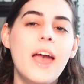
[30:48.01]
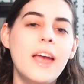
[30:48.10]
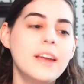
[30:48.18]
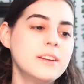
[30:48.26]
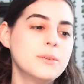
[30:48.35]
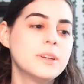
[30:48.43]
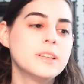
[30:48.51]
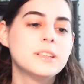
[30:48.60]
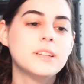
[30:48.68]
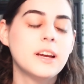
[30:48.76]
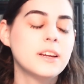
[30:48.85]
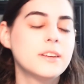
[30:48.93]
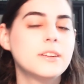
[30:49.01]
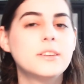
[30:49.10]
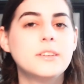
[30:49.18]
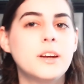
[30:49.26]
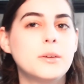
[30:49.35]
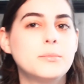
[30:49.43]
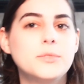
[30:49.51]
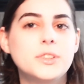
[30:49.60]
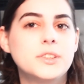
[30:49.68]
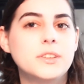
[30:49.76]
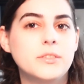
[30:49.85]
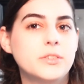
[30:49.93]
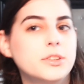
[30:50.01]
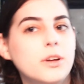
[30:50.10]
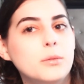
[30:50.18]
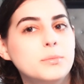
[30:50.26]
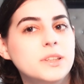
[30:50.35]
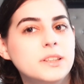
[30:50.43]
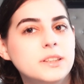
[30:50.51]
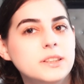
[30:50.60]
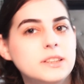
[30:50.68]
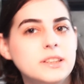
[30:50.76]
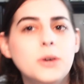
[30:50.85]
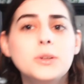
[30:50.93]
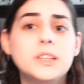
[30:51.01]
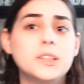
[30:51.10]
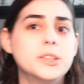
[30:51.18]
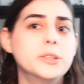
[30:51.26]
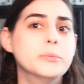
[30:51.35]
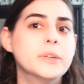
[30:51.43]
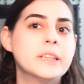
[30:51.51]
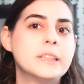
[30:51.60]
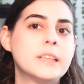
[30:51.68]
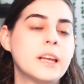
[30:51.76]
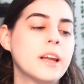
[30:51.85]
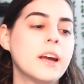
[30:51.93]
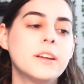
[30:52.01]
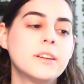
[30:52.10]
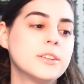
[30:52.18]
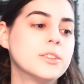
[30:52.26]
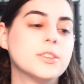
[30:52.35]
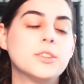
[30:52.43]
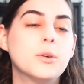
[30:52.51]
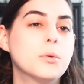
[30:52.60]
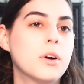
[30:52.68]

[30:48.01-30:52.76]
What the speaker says: Anyways, I'm just gonna stop because now it says 2 minutes and I could just go